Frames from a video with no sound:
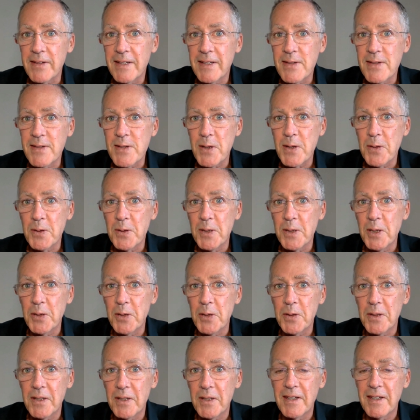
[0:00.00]
So
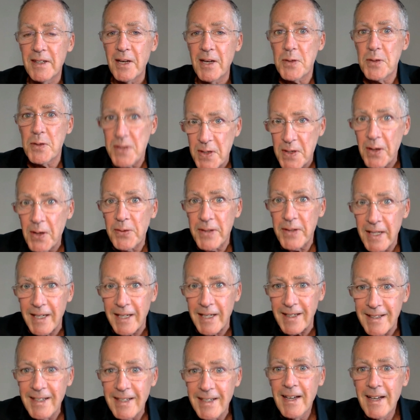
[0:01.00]
there was
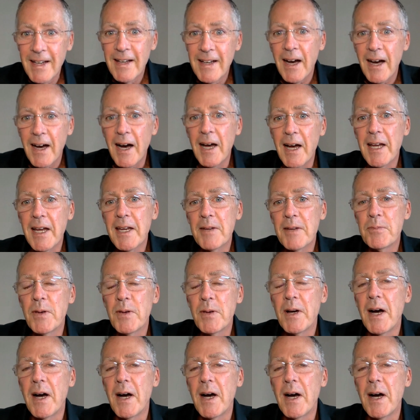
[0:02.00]
nothing. I